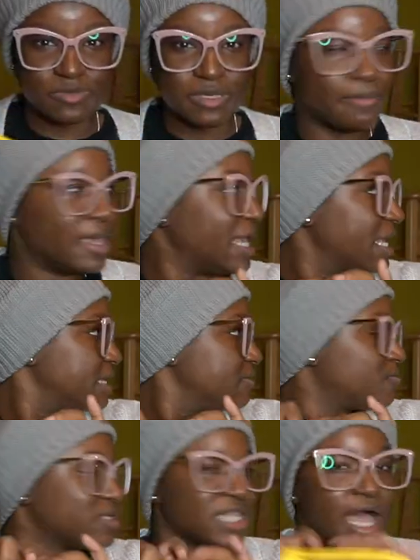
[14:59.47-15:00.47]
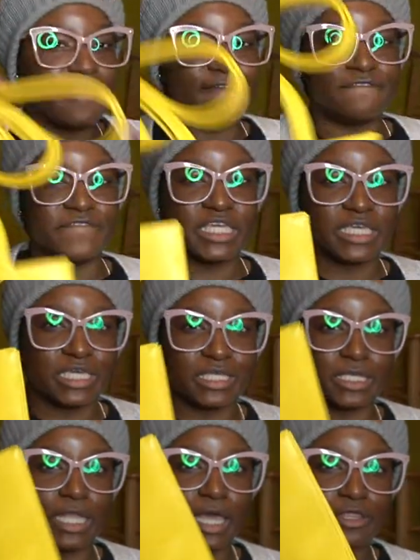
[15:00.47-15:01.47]
to be made with like
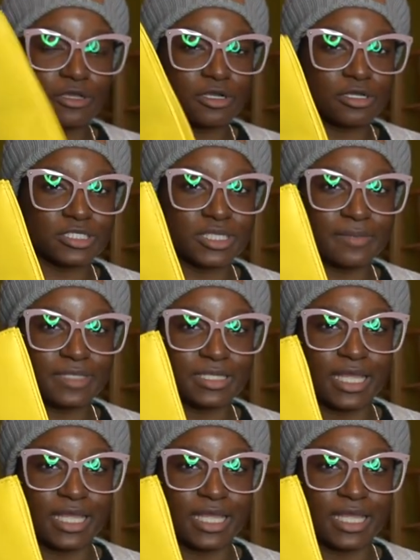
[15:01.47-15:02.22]
vegan leather or something